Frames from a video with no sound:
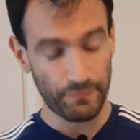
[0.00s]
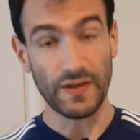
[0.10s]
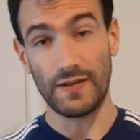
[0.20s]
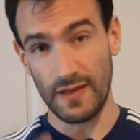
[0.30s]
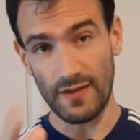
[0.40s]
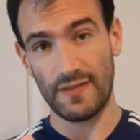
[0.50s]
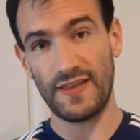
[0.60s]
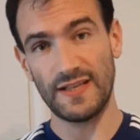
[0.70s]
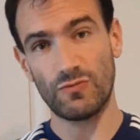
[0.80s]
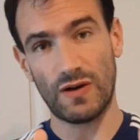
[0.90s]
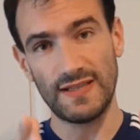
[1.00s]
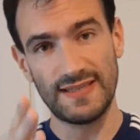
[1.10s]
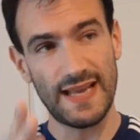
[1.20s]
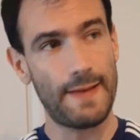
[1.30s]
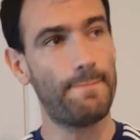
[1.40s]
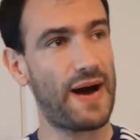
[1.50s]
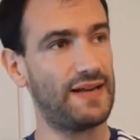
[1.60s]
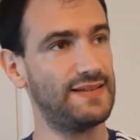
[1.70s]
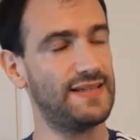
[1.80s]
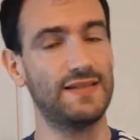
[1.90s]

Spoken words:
But the other thing as well is the imbalances.